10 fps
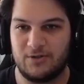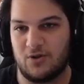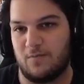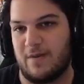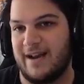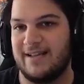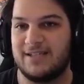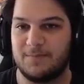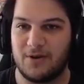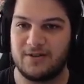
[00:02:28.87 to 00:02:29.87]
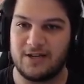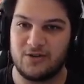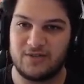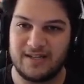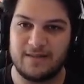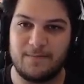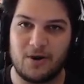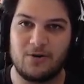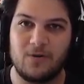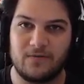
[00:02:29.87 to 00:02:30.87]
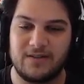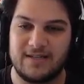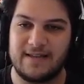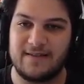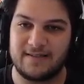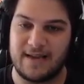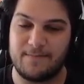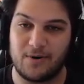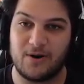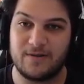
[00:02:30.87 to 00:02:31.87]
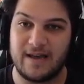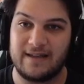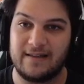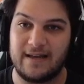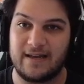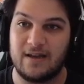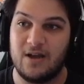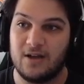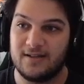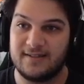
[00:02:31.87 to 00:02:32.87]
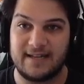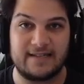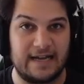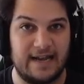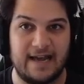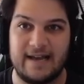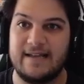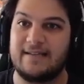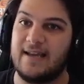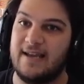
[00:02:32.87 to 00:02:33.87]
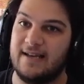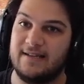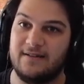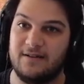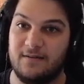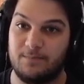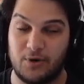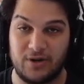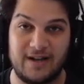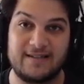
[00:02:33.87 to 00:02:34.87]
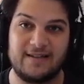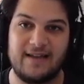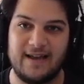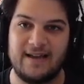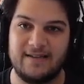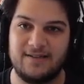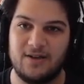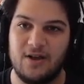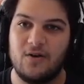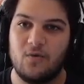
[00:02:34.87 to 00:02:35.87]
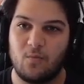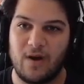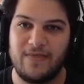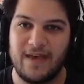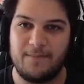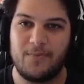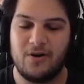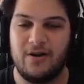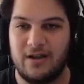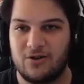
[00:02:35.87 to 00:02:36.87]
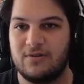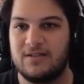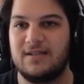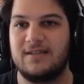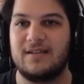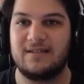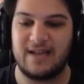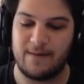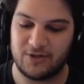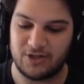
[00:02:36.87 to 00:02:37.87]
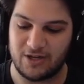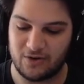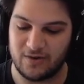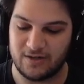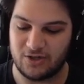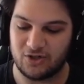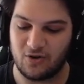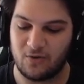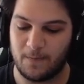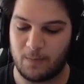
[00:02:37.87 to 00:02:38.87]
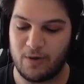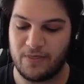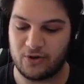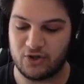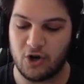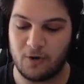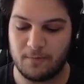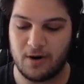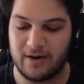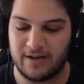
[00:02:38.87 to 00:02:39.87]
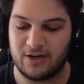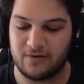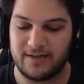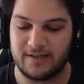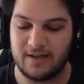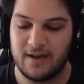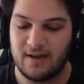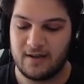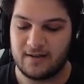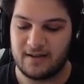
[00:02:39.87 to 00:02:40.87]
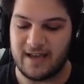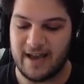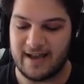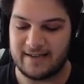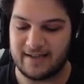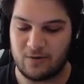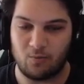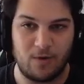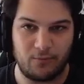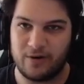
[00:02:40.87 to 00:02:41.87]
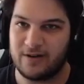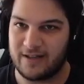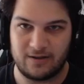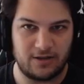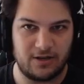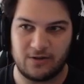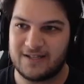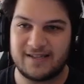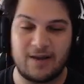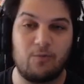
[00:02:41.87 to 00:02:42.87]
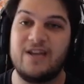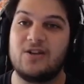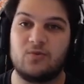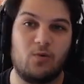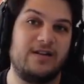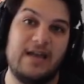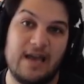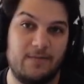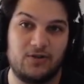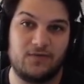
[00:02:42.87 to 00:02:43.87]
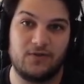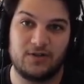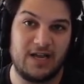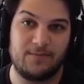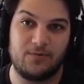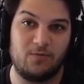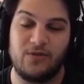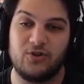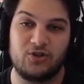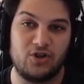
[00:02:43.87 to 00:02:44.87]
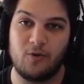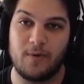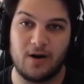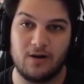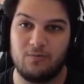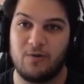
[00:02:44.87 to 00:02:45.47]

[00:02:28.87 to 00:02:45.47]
So mine is spawned in. You see the bar over its head, the same bar that like Zeton has and Burning Godzilla has. When that bar increases, the damage increases. So when there's no bar increase, he has like 1 point, like, you know, let's say he does 1 damage, for example, when there's no bar.